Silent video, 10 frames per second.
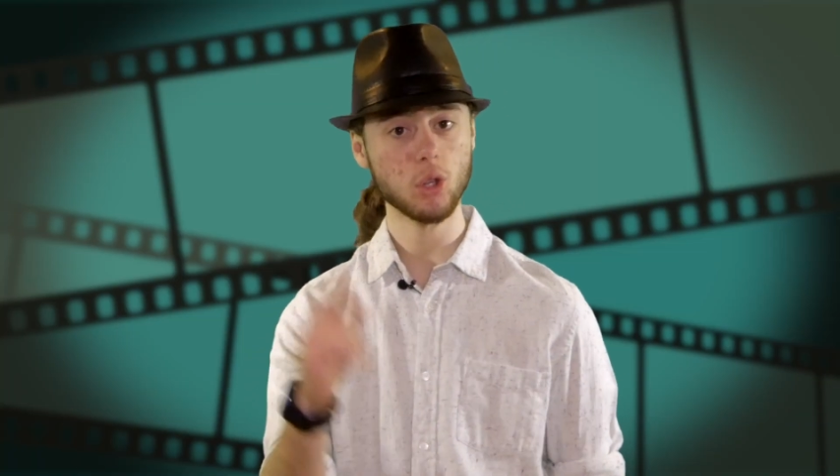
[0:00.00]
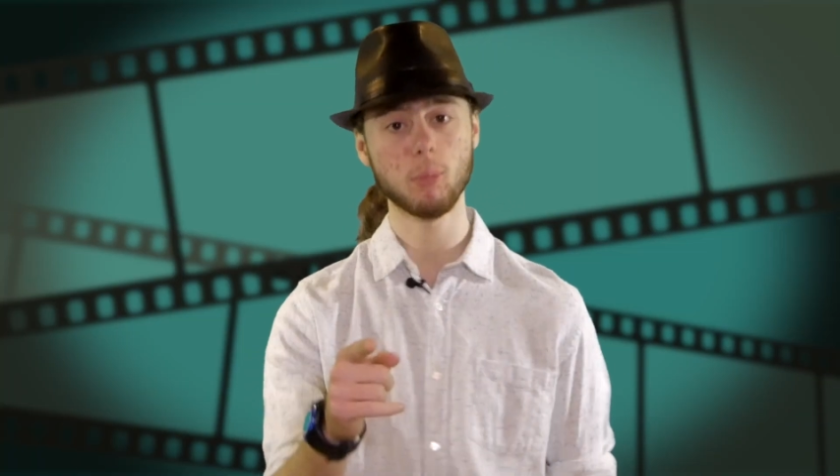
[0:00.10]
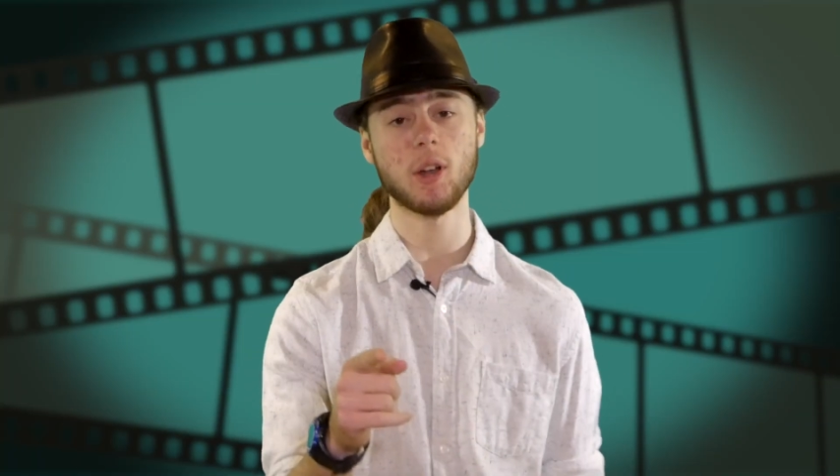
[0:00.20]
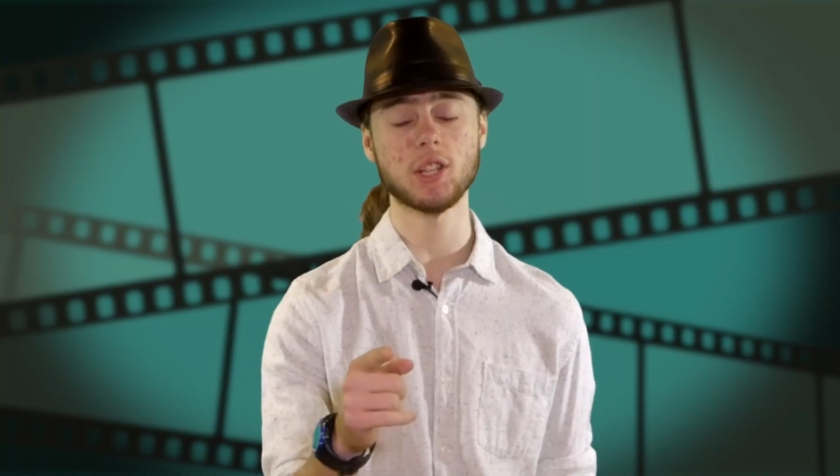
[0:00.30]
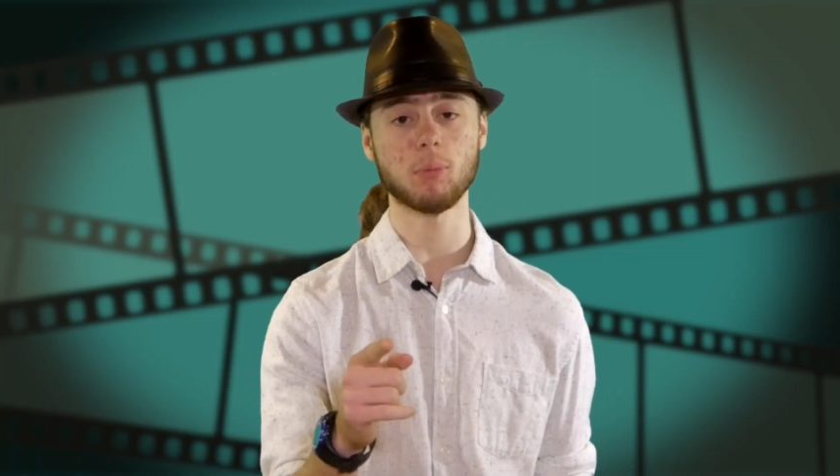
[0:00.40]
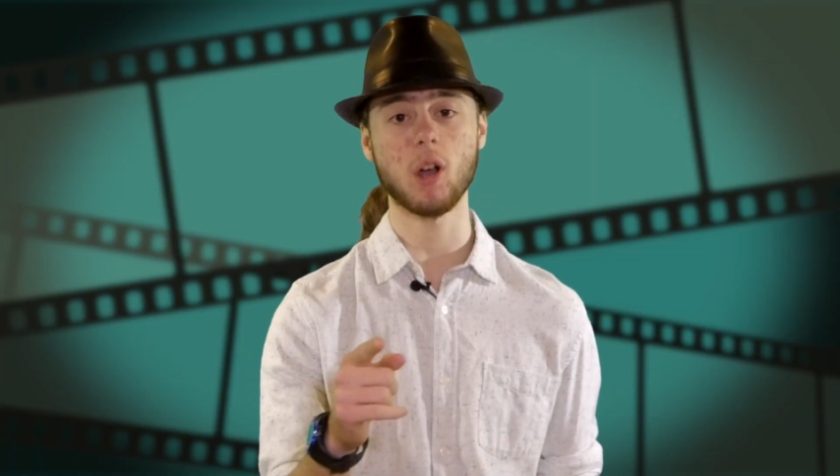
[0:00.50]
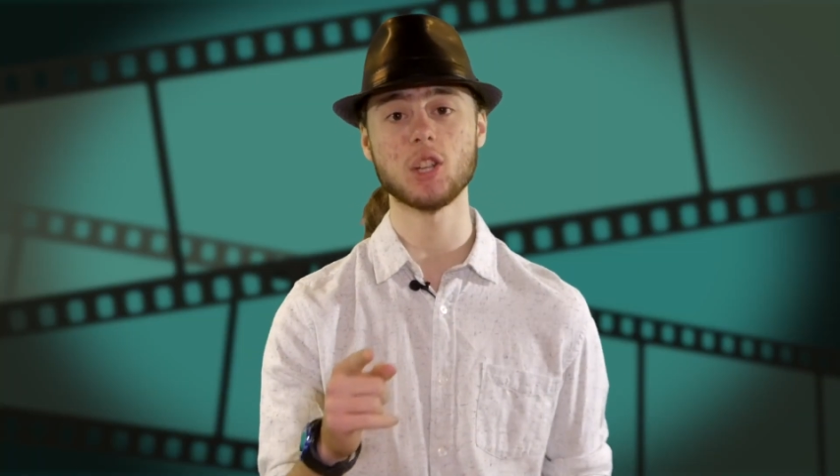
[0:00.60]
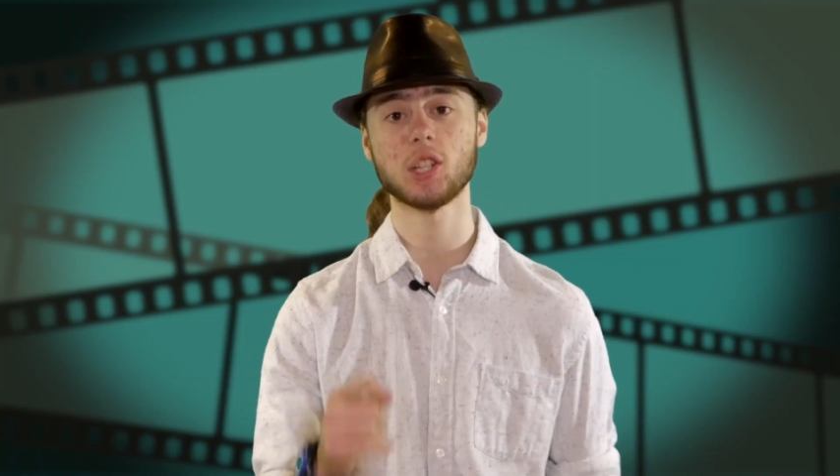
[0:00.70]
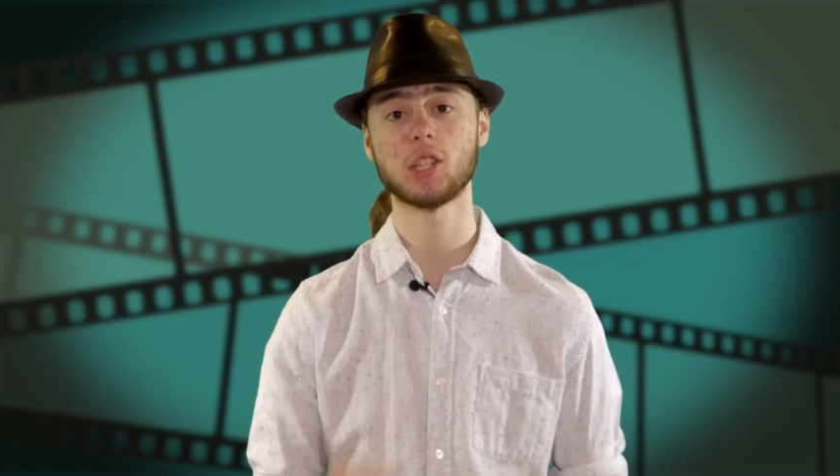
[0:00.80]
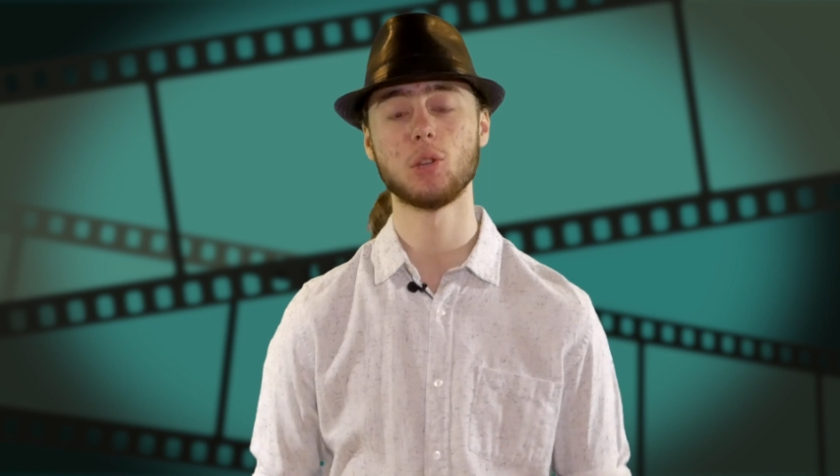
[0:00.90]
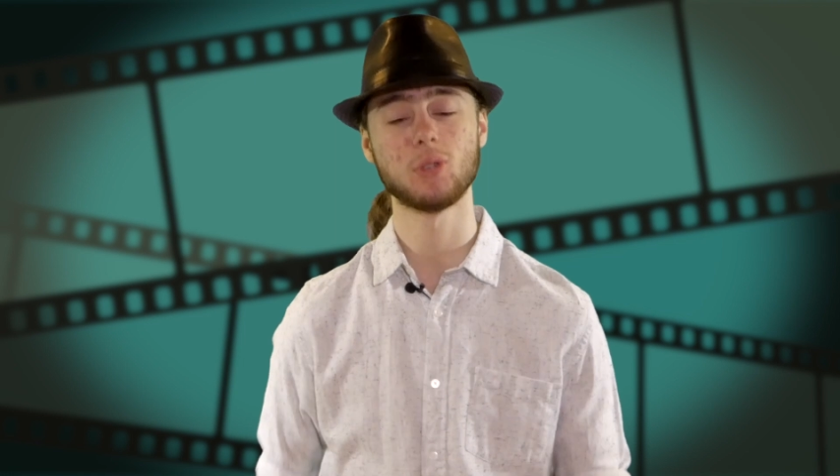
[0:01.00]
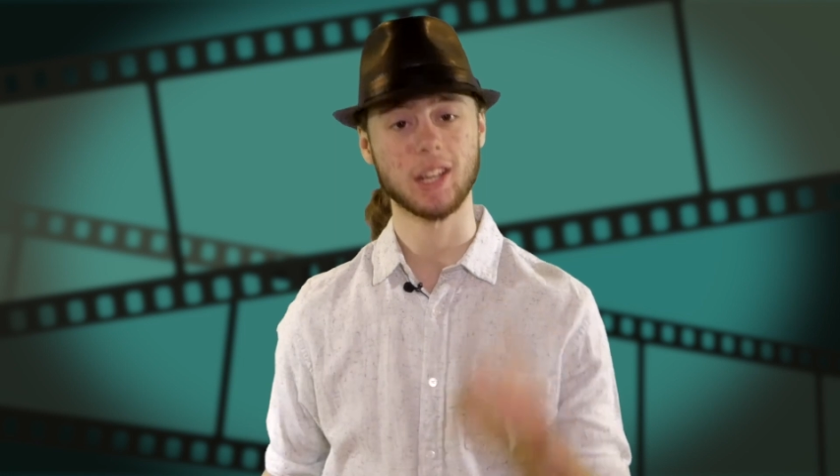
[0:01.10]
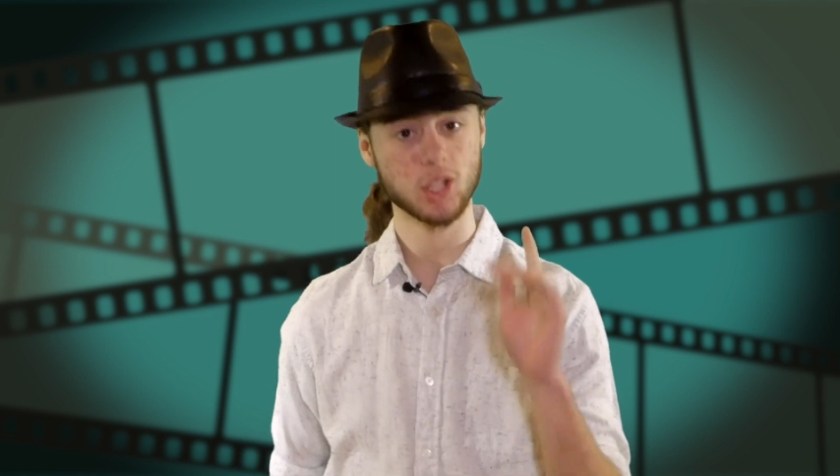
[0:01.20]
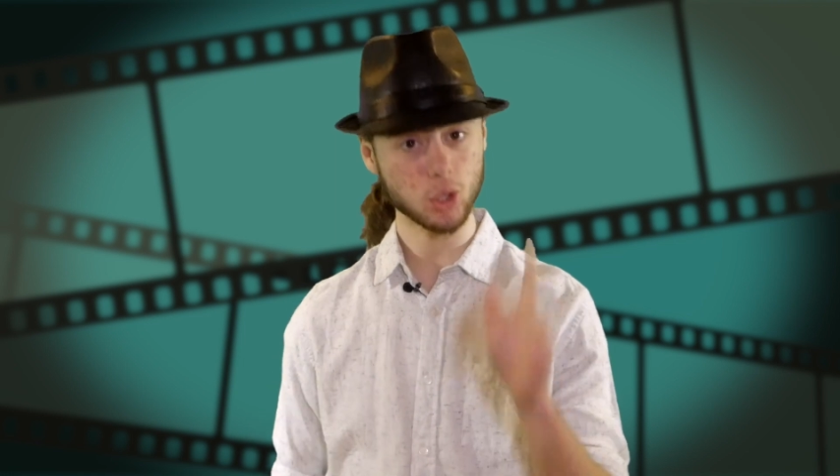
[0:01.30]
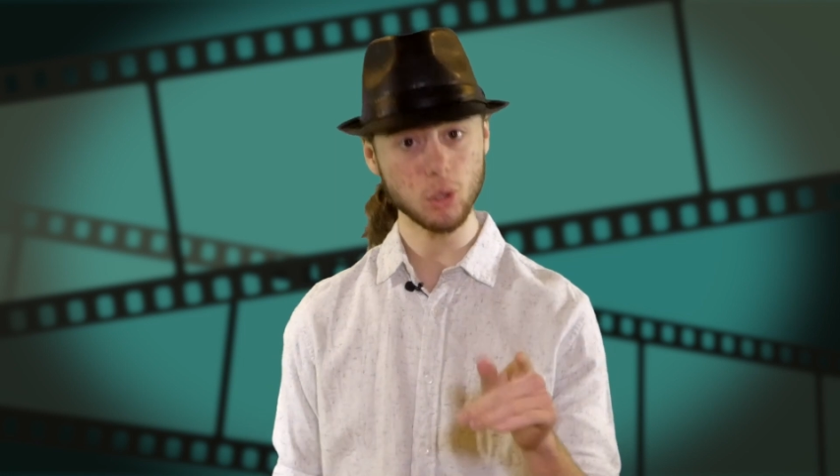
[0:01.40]
no budget project
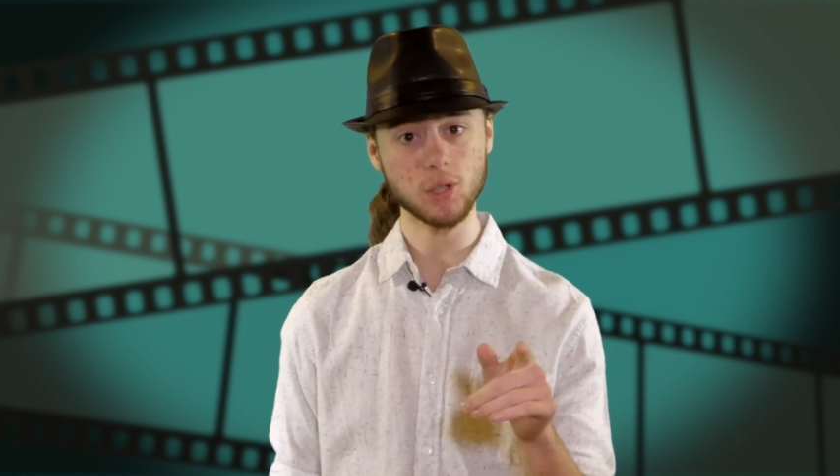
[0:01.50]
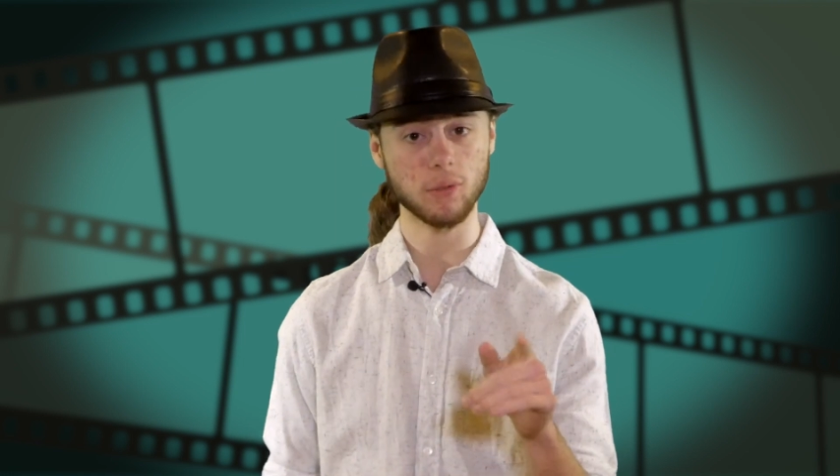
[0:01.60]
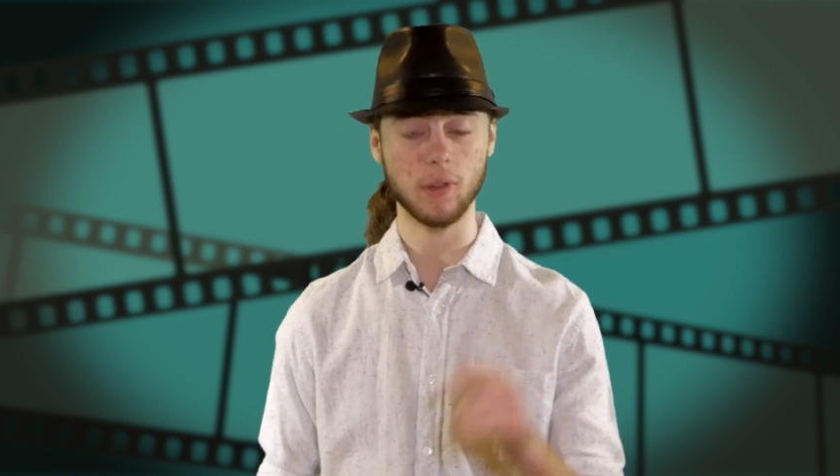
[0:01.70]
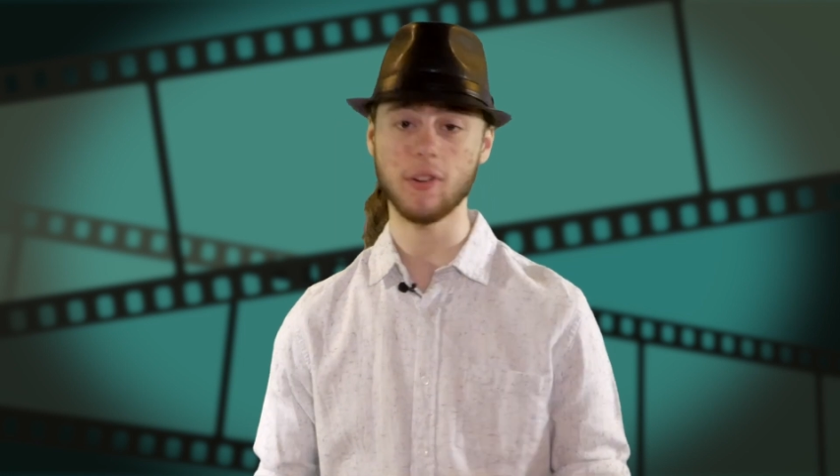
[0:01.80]
using exclusively